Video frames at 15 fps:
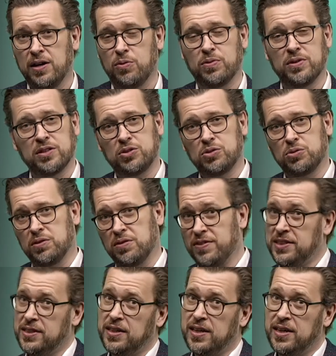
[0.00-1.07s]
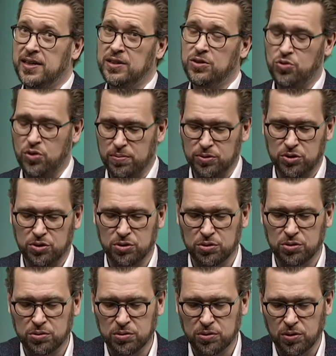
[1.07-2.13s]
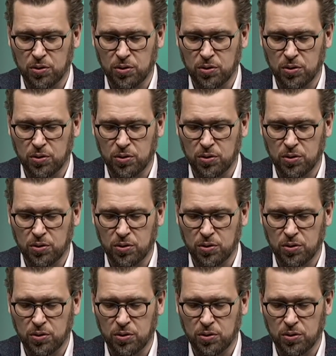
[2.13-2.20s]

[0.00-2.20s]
whether to investigate, troubleshoot,